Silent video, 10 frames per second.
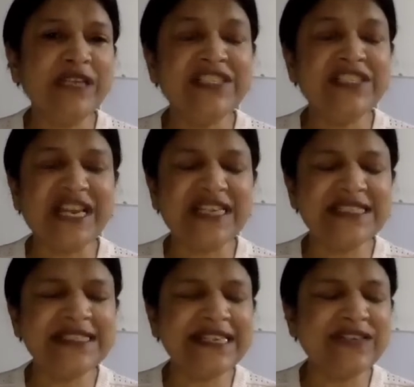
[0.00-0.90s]
what are the
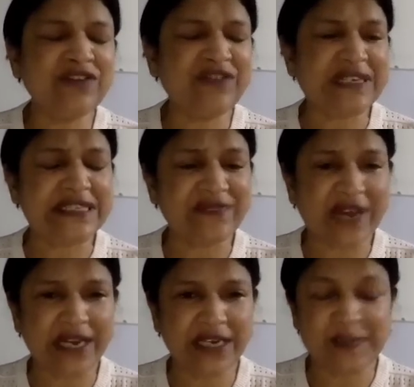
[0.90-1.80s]
challenges that you are facing
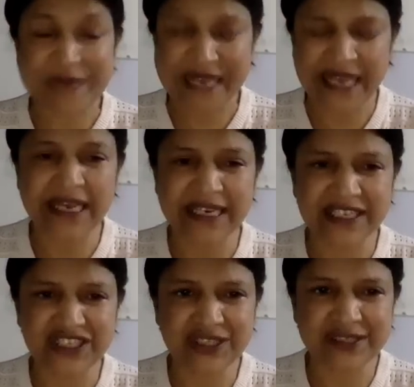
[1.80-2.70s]
while speaking
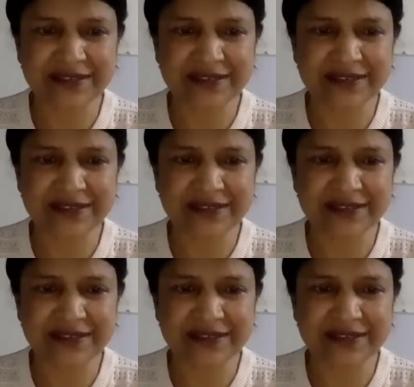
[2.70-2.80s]
English?